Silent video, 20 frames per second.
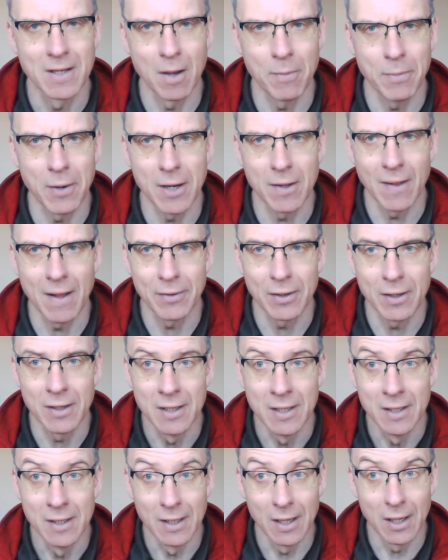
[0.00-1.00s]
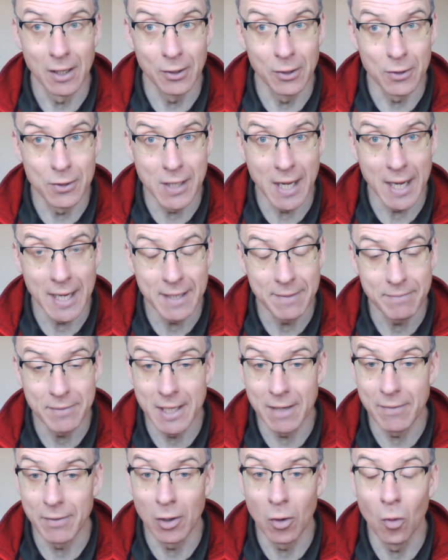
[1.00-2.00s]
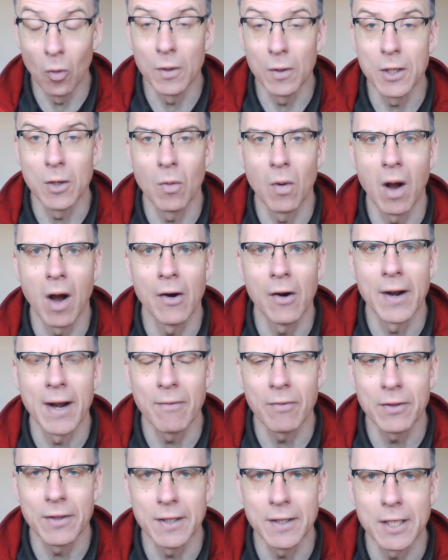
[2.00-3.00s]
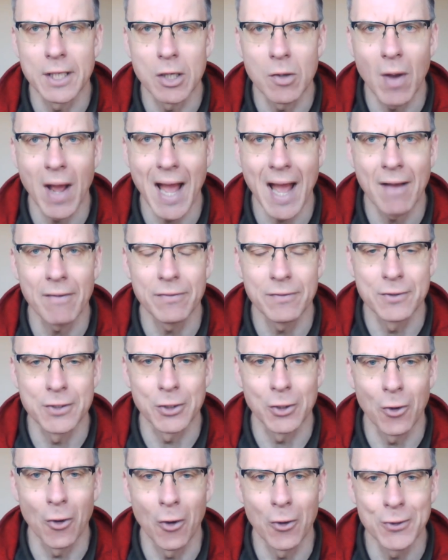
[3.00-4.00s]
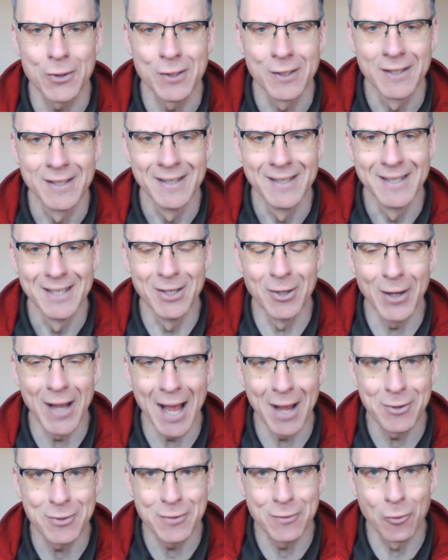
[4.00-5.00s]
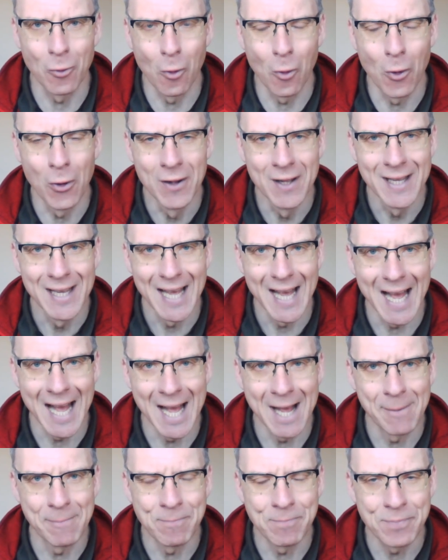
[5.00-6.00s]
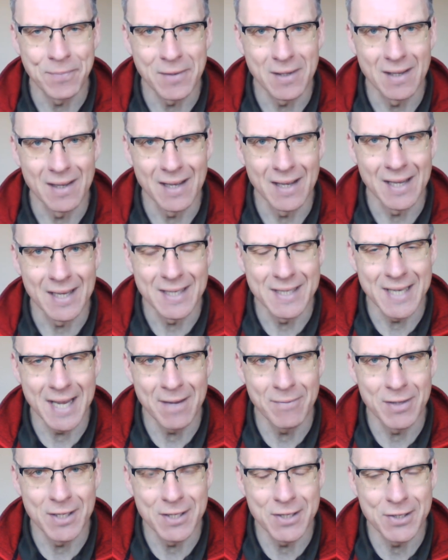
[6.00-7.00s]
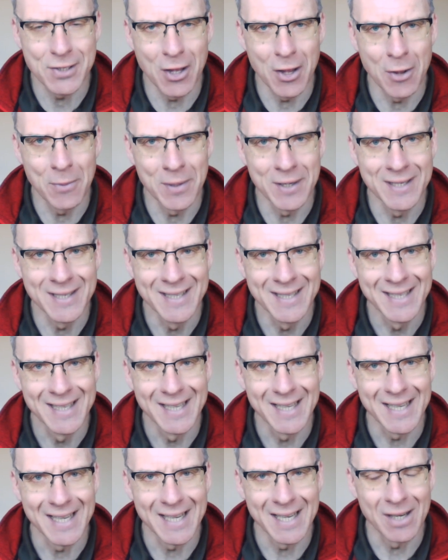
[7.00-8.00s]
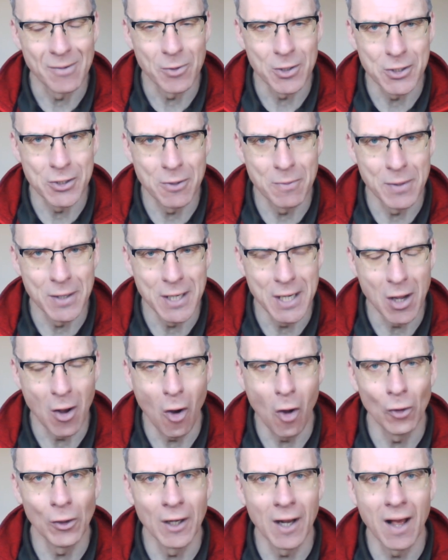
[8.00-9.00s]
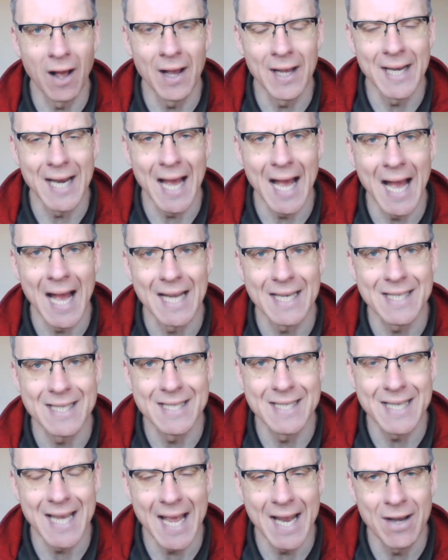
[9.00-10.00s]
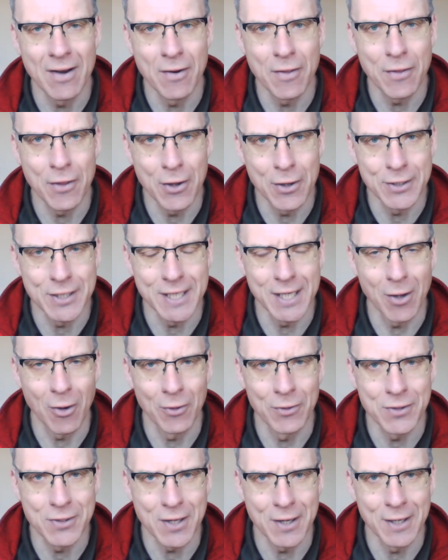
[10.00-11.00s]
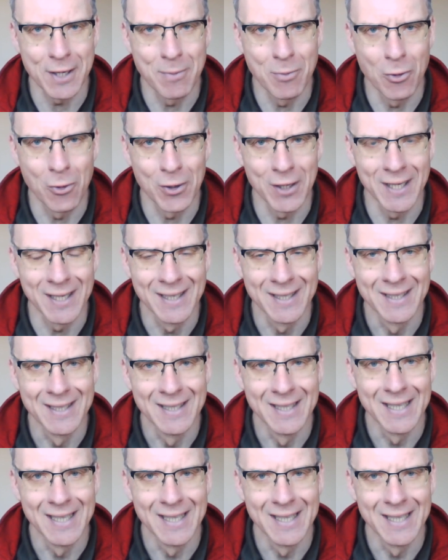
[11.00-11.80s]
I pray you'll have a good day giving all that you are and everything that you have to God. Look out for David's sermon, which should be online at 10:30 on Sunday morning.